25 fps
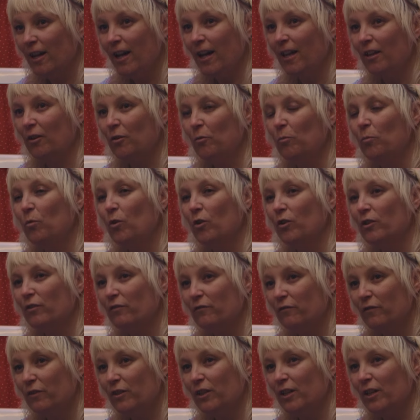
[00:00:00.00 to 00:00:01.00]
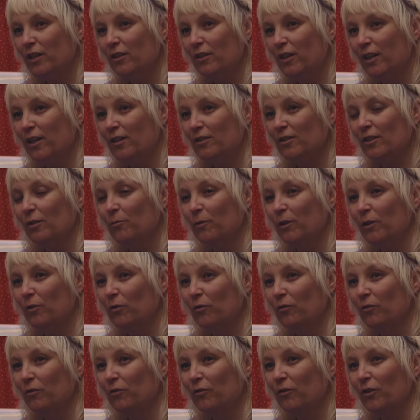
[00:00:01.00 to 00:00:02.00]
And on one of the things I went
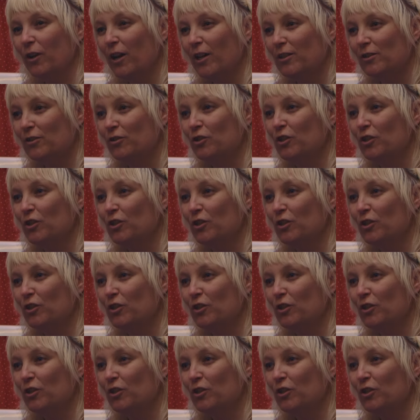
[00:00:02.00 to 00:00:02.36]
on as a